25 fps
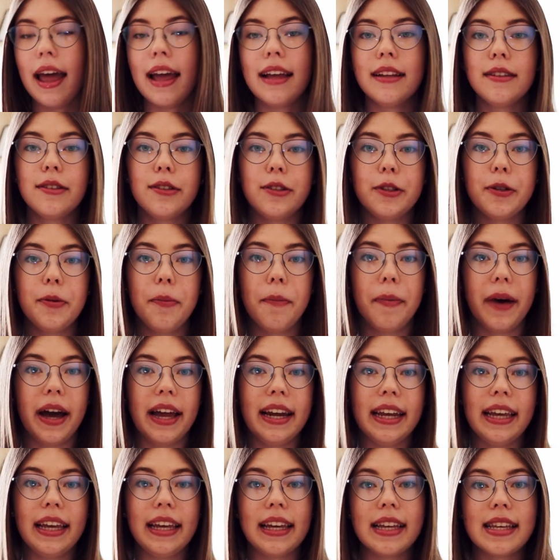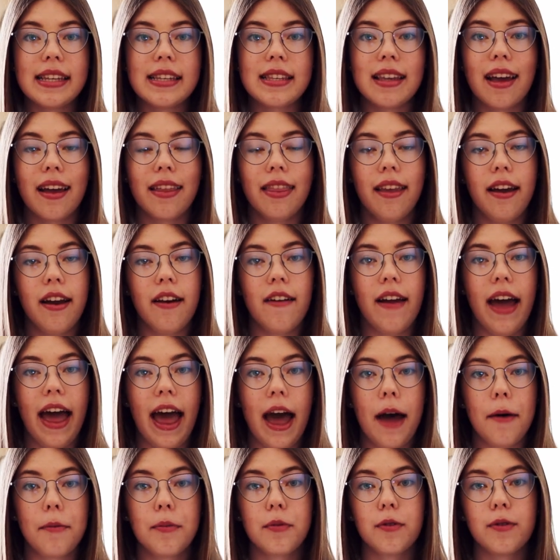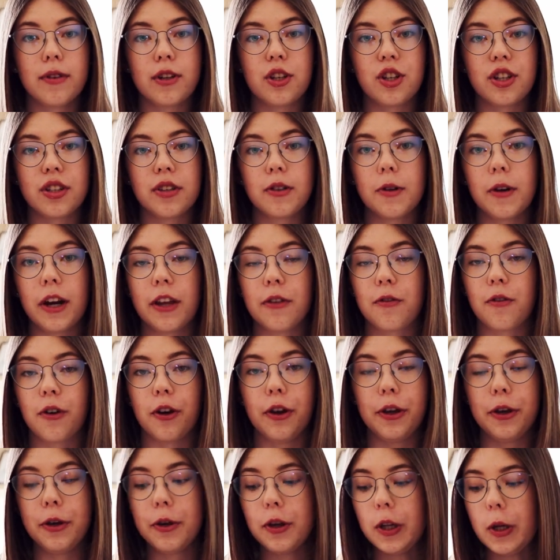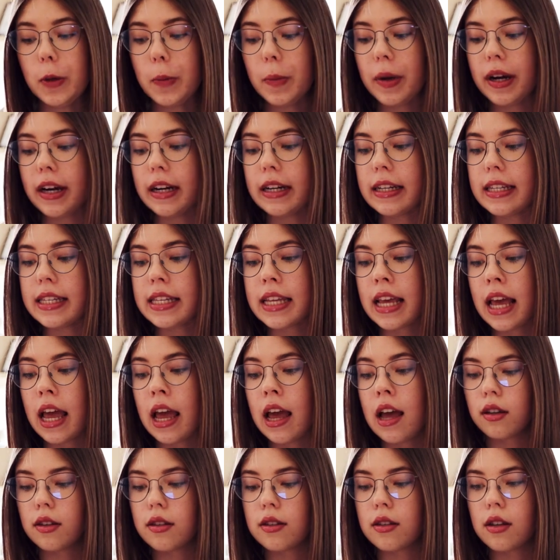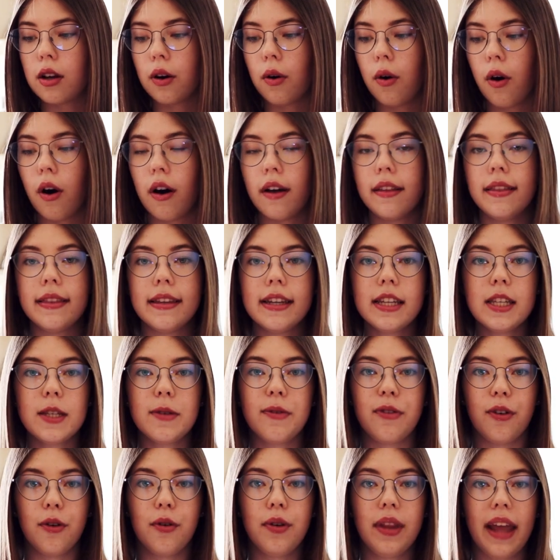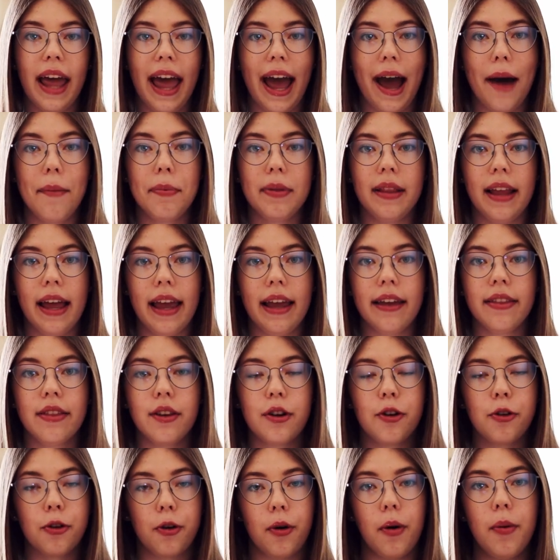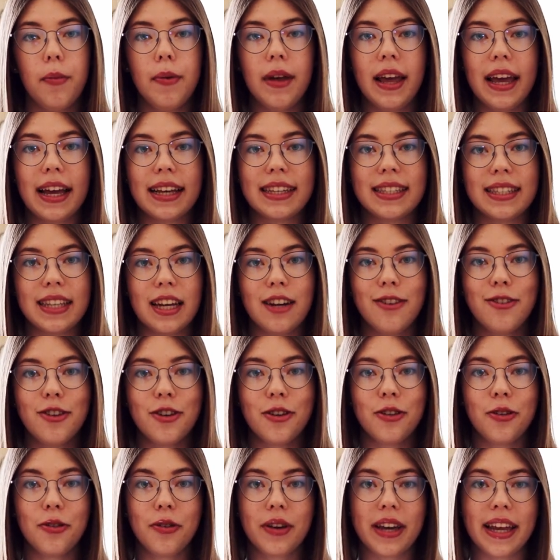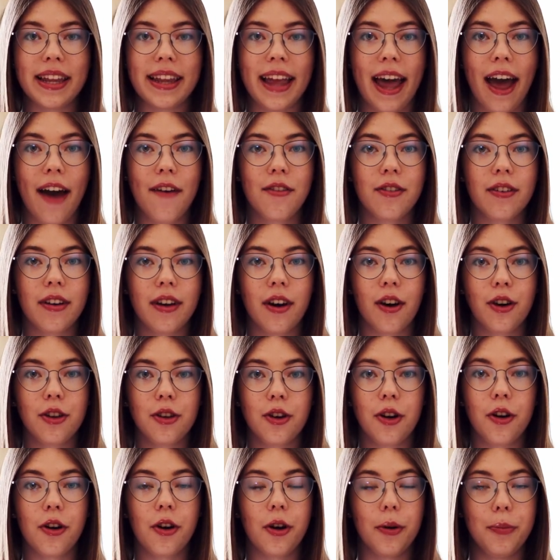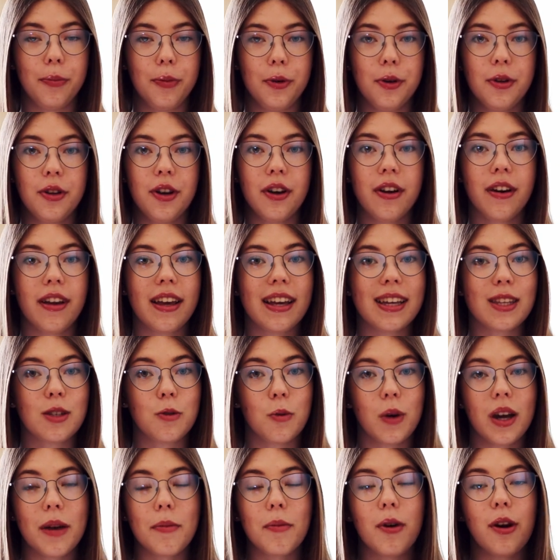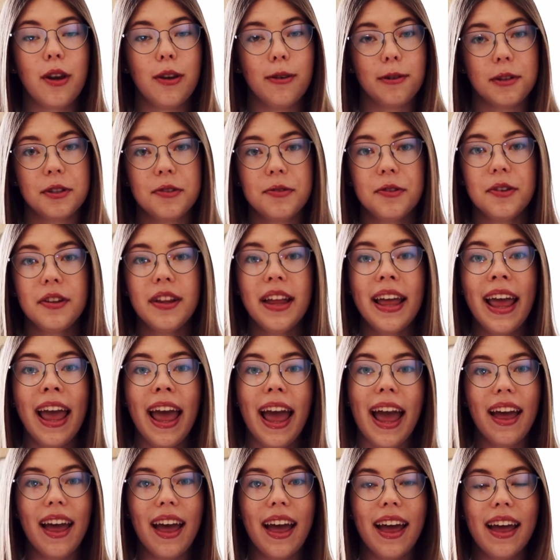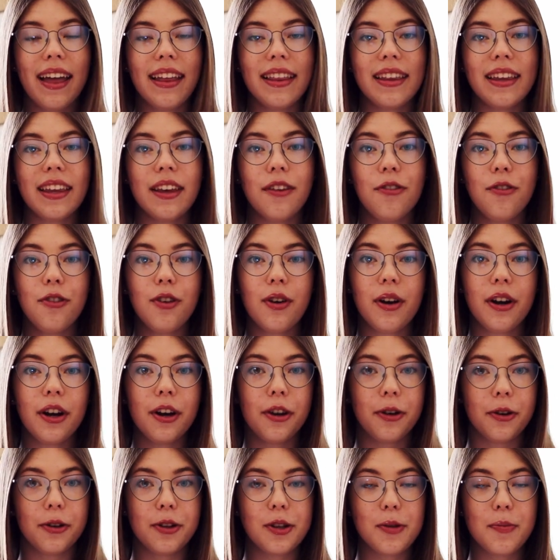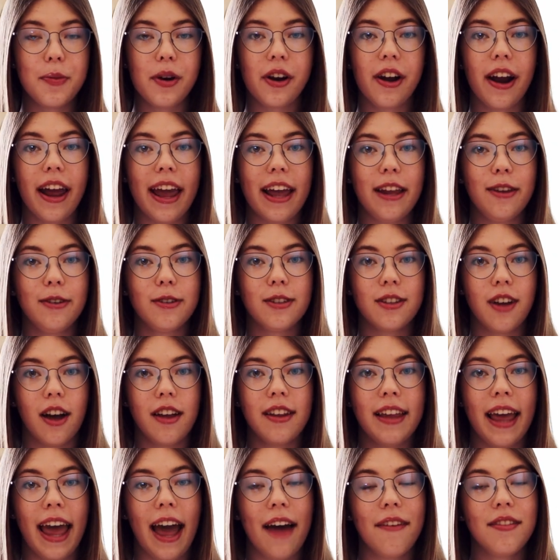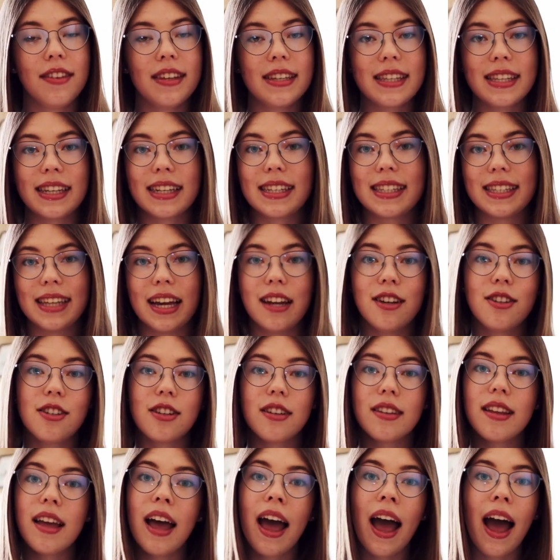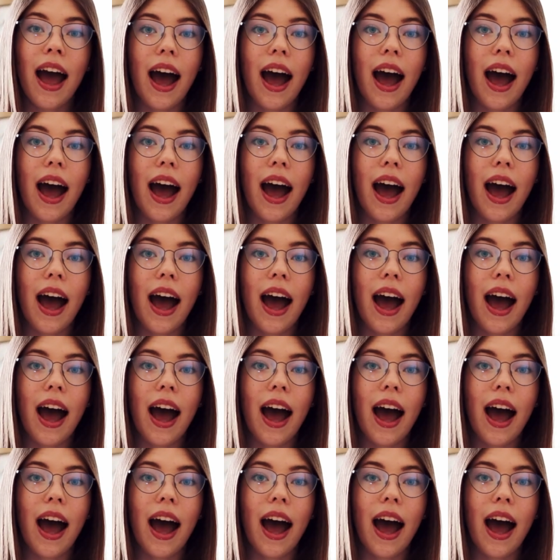and TubeBuddy is another app which is great for YouTubers. So on this phone app, like, the Chrome extension you can have on your computer is way more useful. And if you're a YouTuber and you don't have this extension,